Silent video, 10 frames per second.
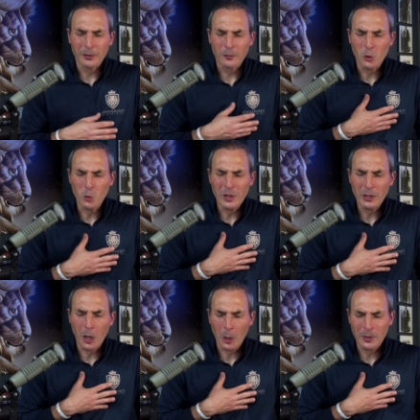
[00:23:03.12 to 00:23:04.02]
of who we
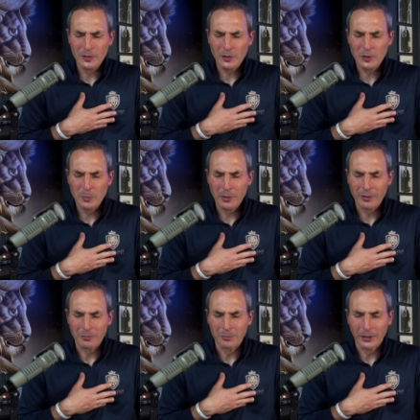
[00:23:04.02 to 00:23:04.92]
are as a
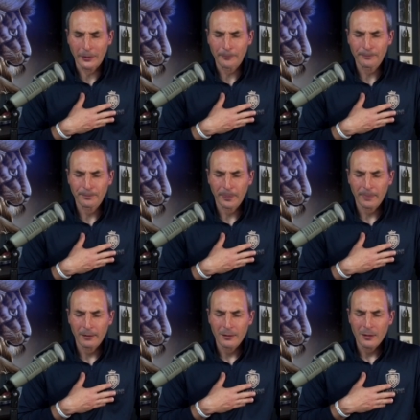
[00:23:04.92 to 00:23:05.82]
spirit being.
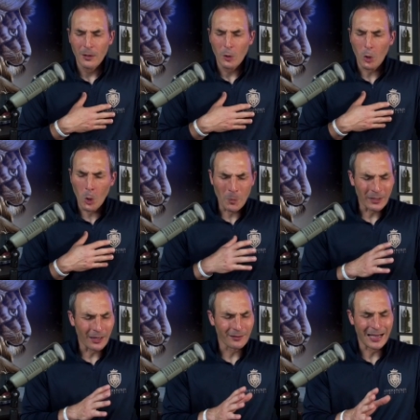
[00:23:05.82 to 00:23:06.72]
Open
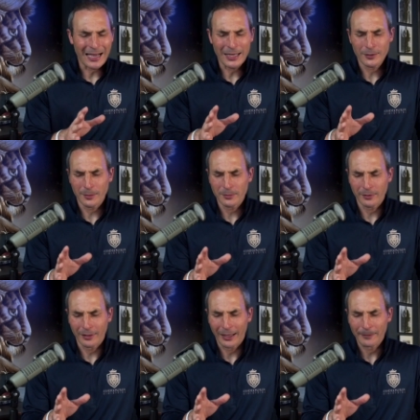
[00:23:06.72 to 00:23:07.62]
our eyes up to
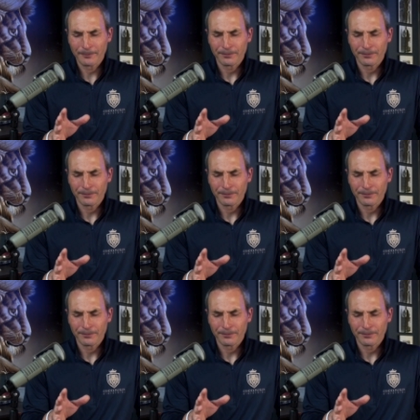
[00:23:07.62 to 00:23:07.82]
that.